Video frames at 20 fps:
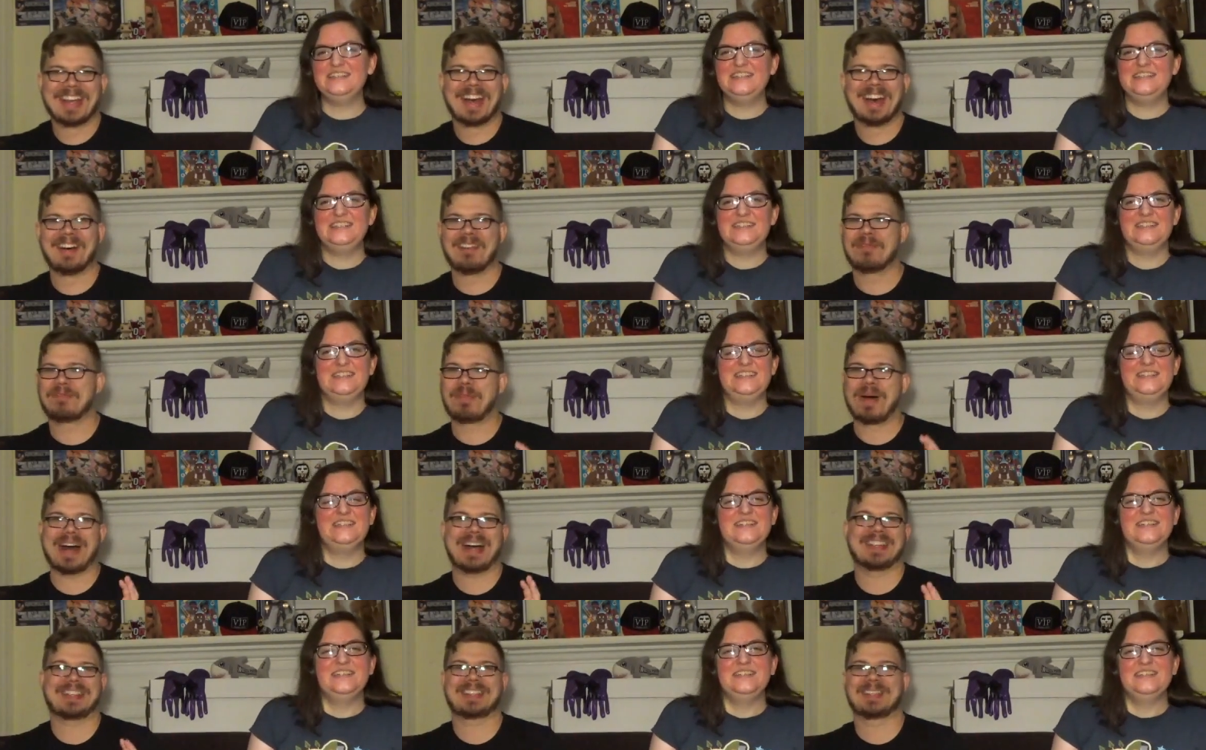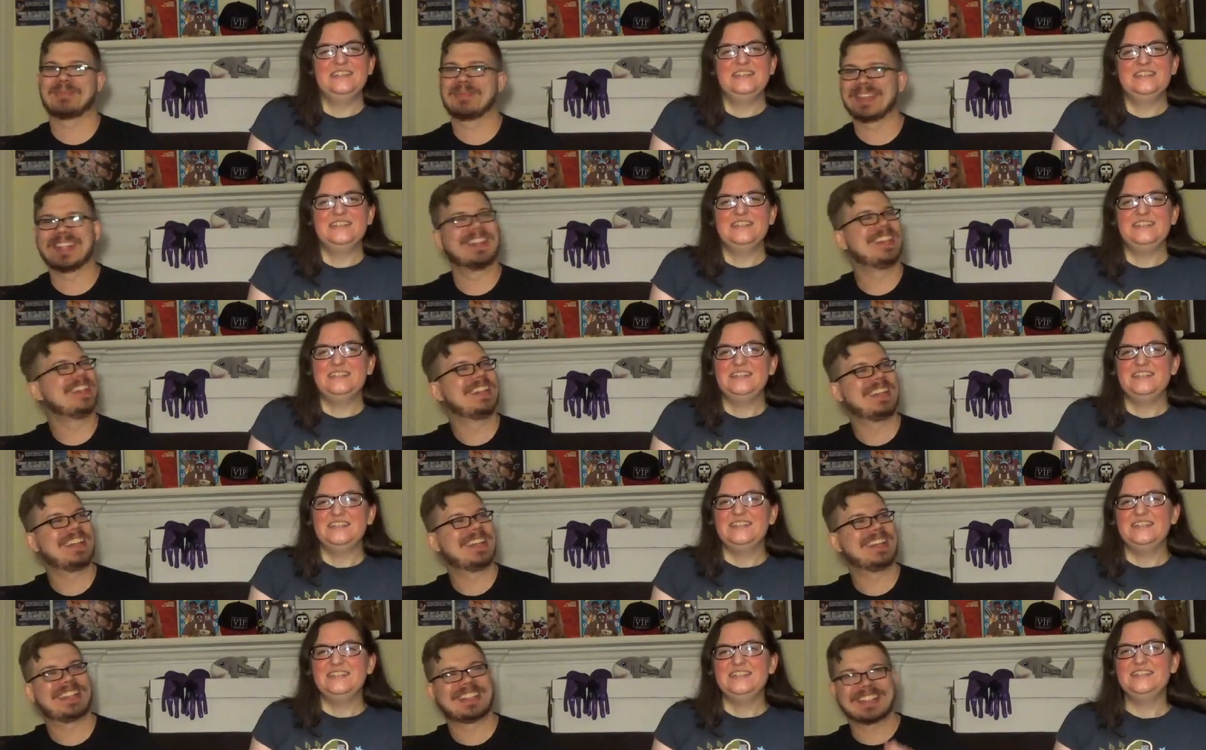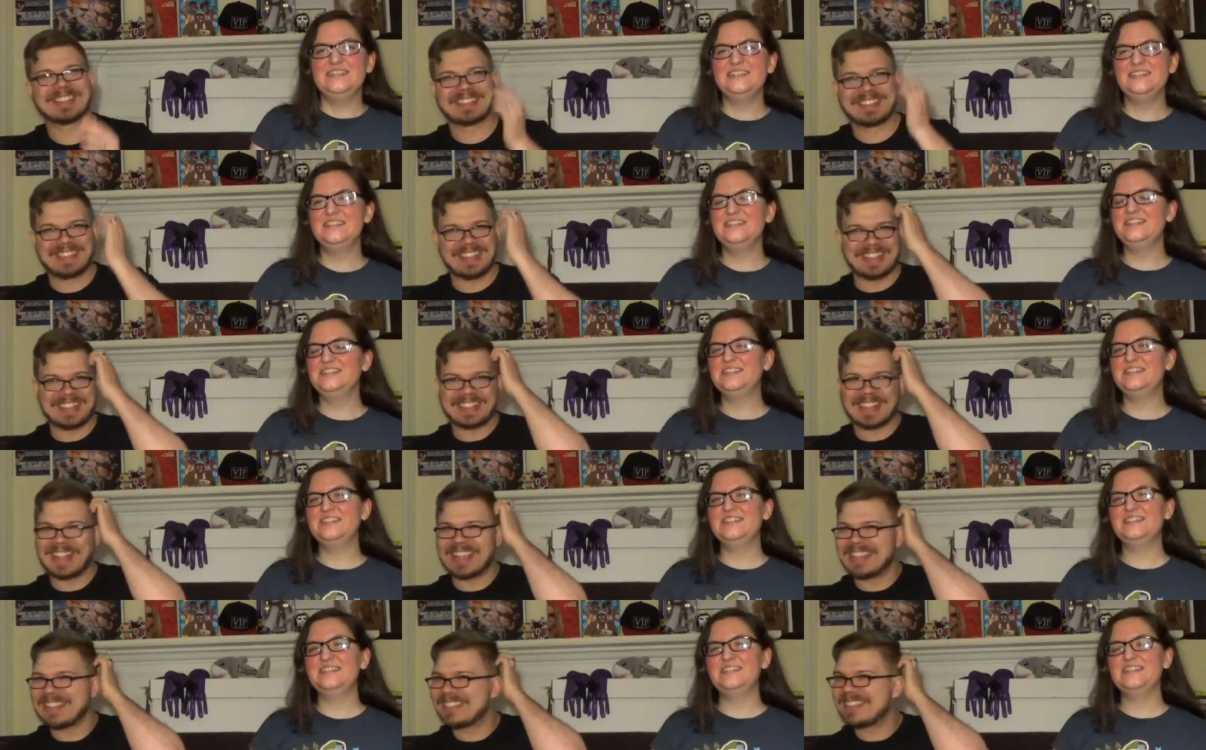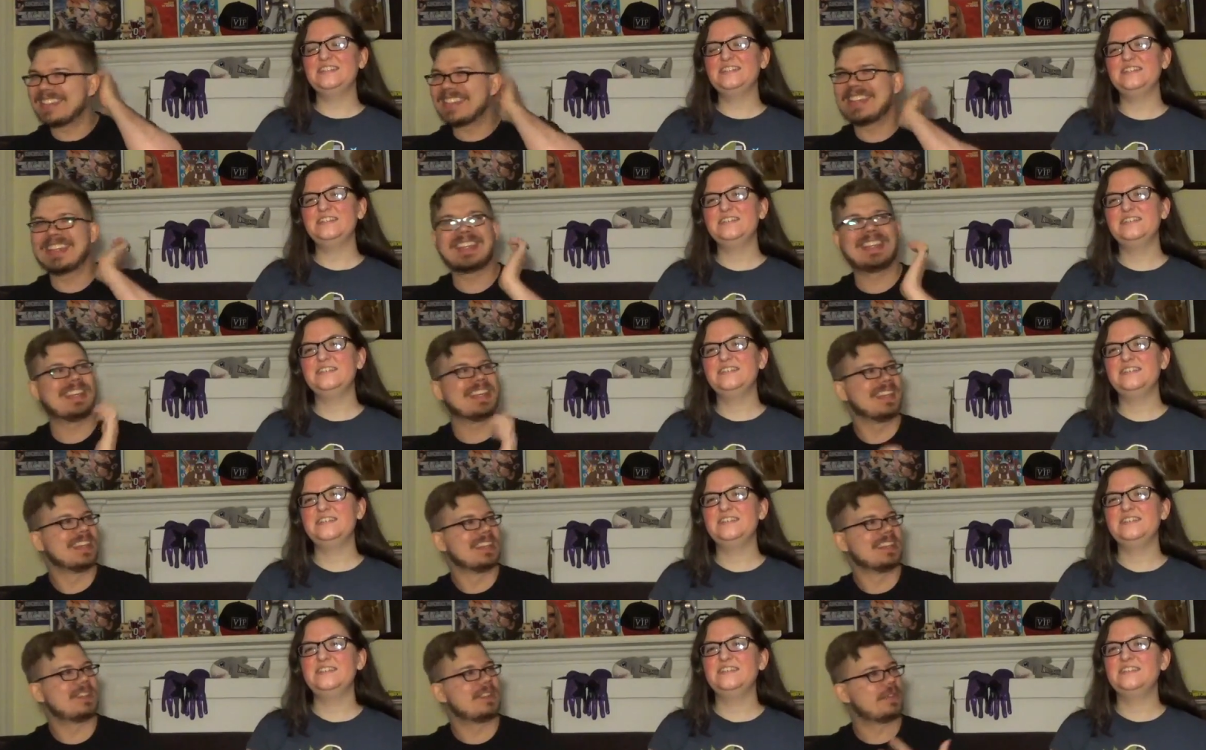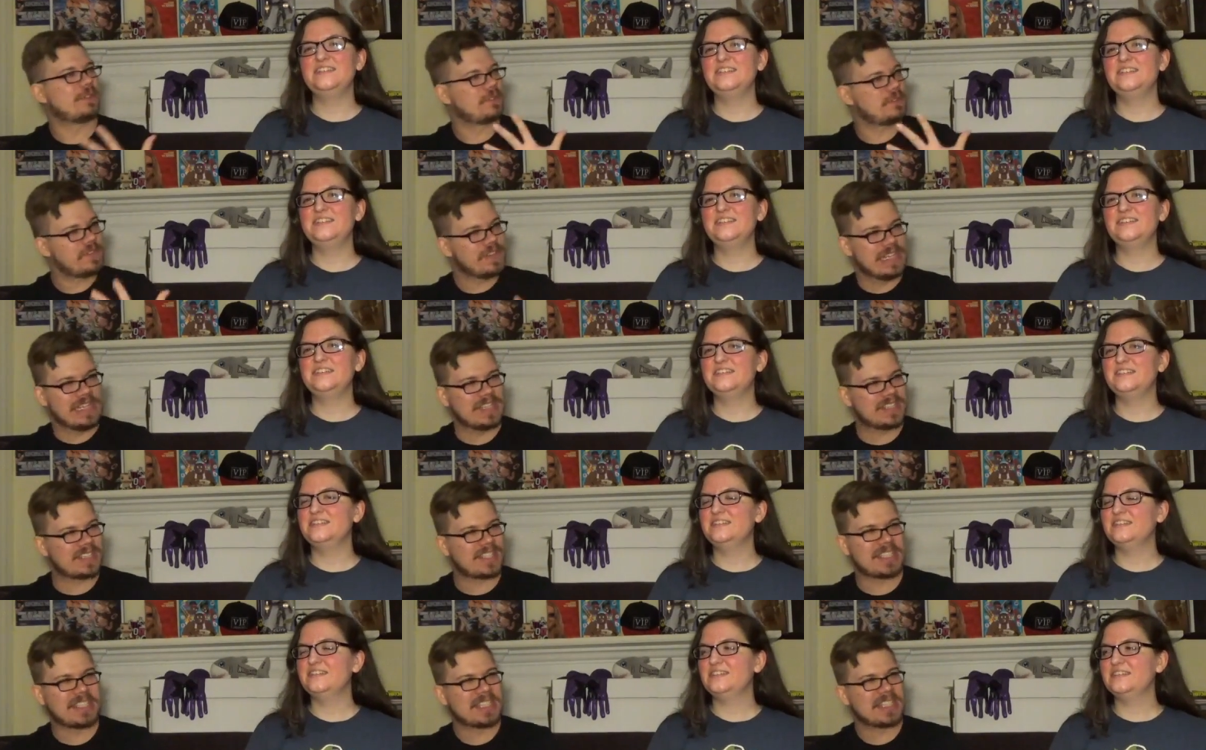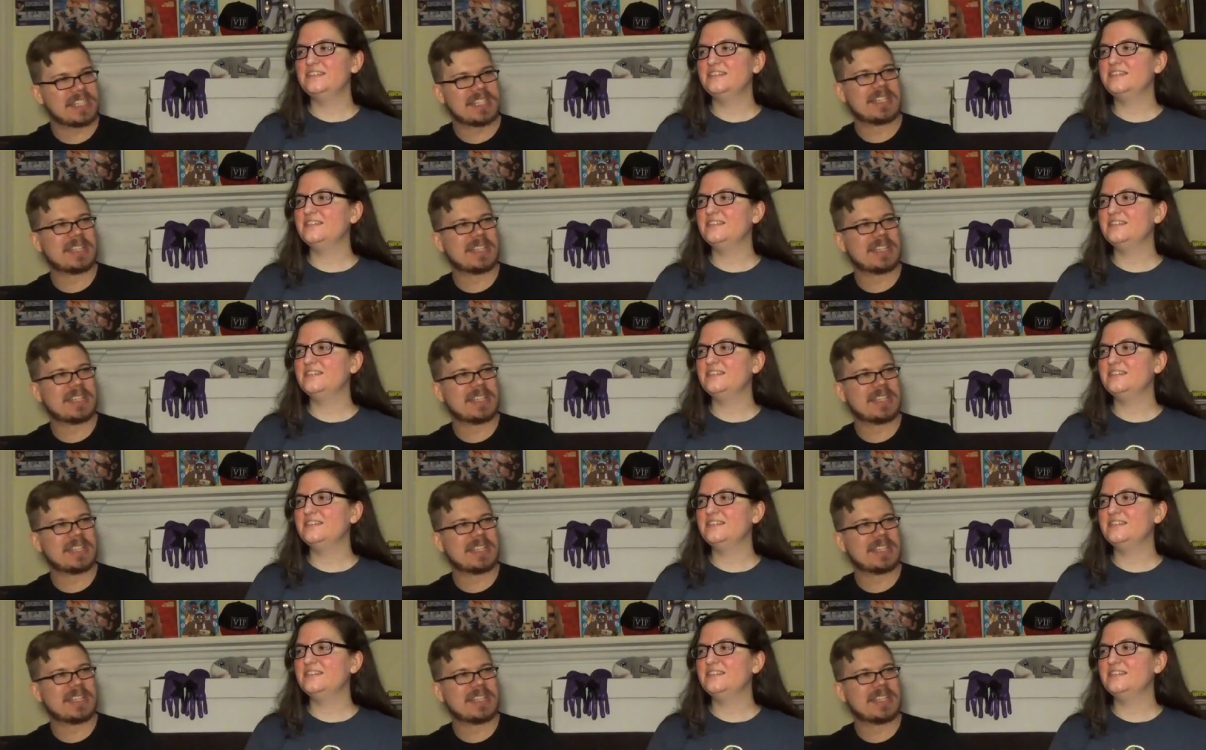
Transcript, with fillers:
Speaker 1: of possibility does DJZ defeat